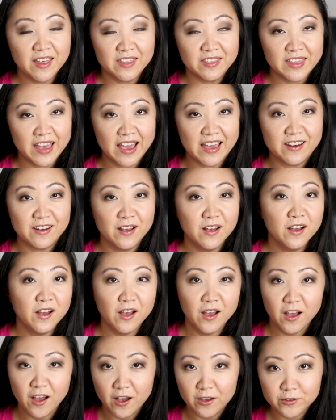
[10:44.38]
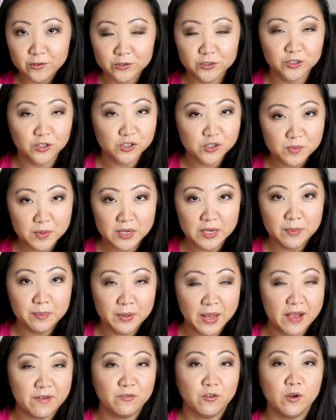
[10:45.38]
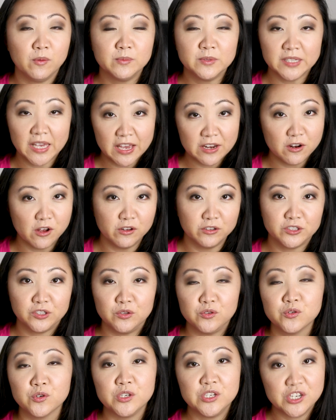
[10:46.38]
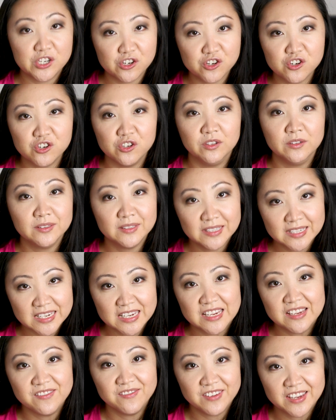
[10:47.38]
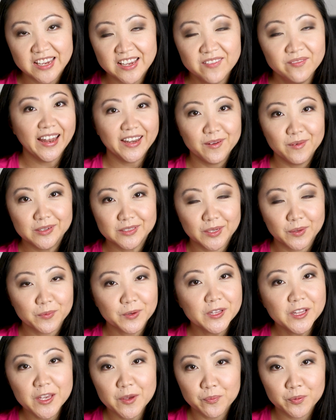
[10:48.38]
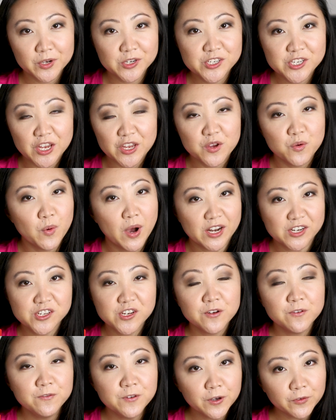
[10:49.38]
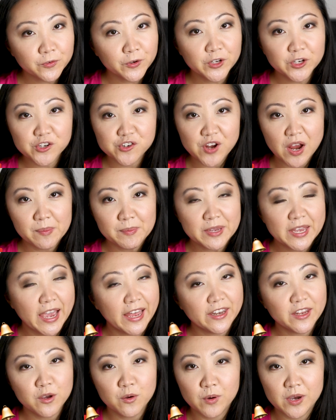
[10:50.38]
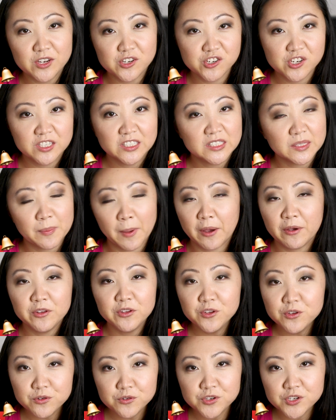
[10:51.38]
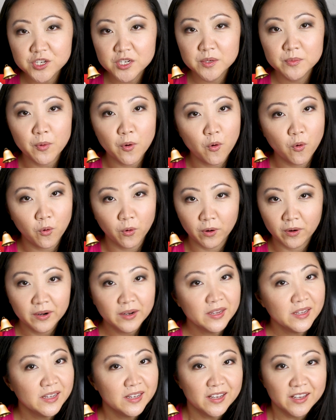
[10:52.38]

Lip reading: than other social media platforms and also traditional TV. Anyways, I really appreciate you watching. Feel free to drop me any questions about YouTube or